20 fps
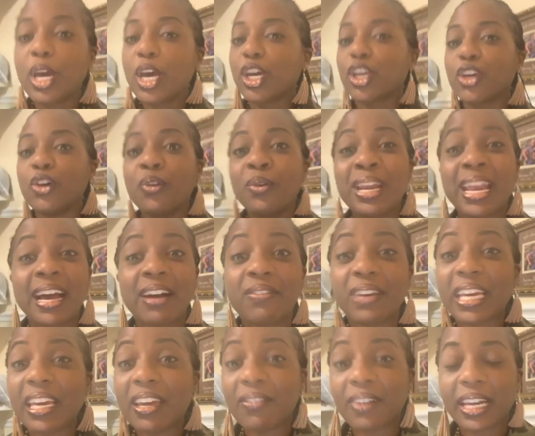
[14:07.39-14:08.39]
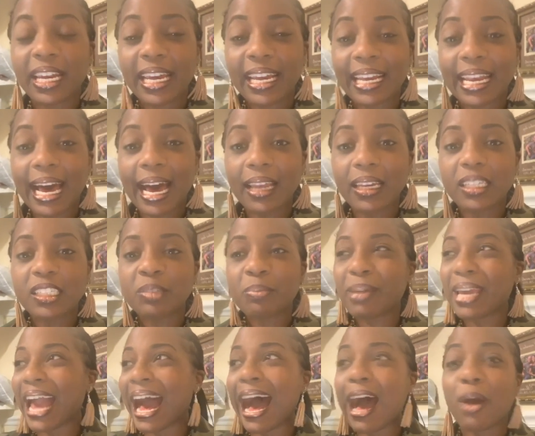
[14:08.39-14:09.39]
you never even acknowledged
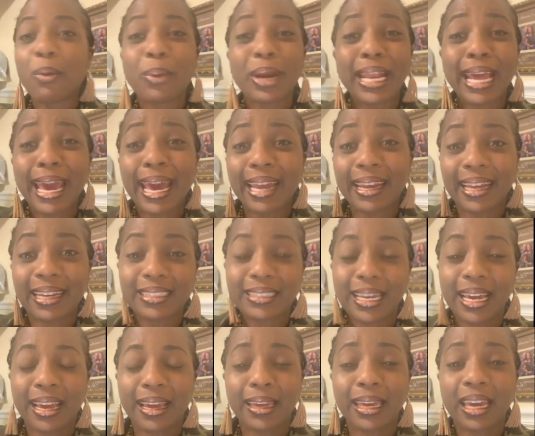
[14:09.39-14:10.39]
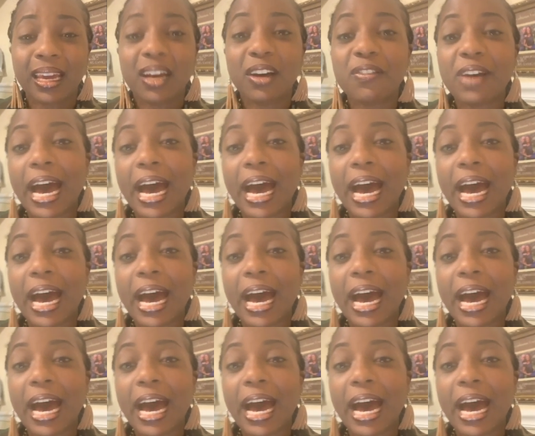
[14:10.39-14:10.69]
me I already had that taken care of